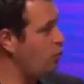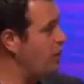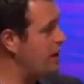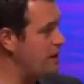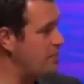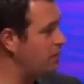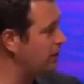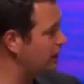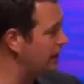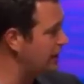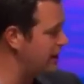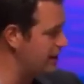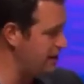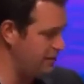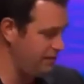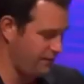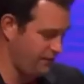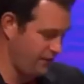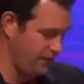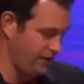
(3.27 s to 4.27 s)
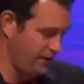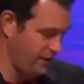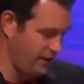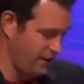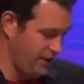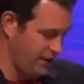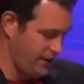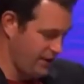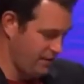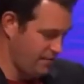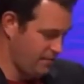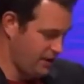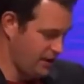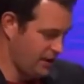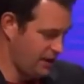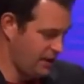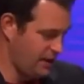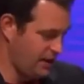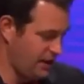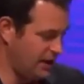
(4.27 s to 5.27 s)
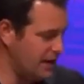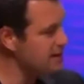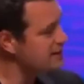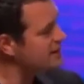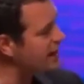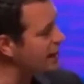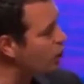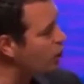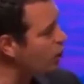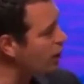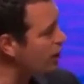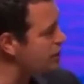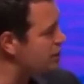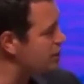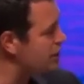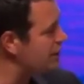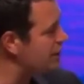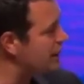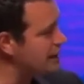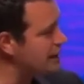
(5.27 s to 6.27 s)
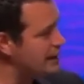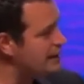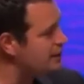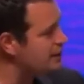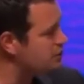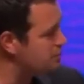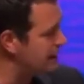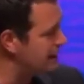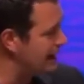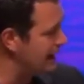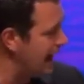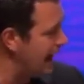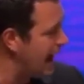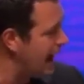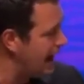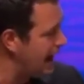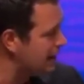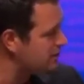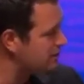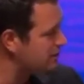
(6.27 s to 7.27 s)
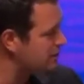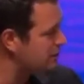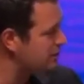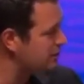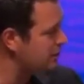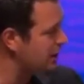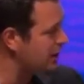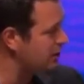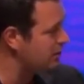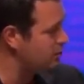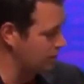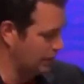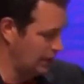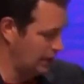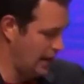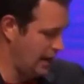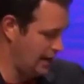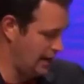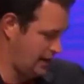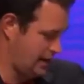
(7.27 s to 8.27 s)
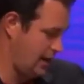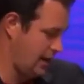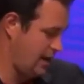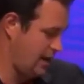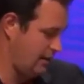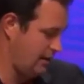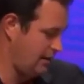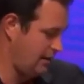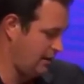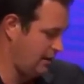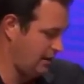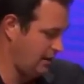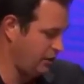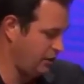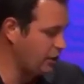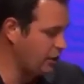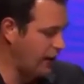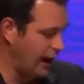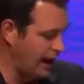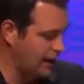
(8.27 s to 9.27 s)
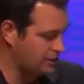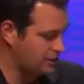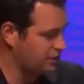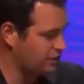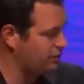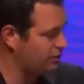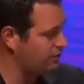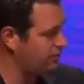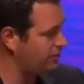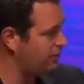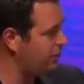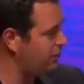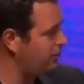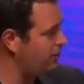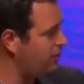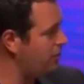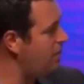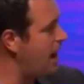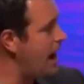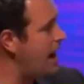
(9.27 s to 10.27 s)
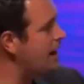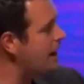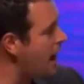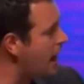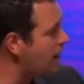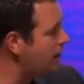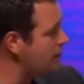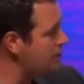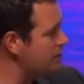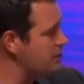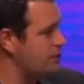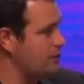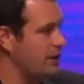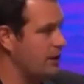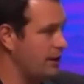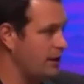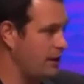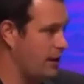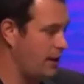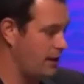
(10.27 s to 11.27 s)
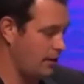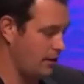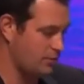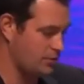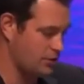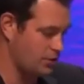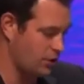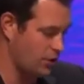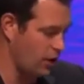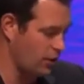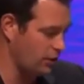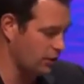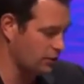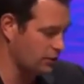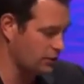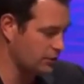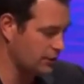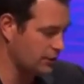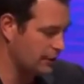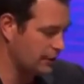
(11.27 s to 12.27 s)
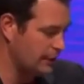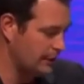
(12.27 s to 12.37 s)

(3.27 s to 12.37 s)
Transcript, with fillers: we believe, but it is a question that is being asked and would like a, a good answer for, for my knowledge and uh, I'm sure others.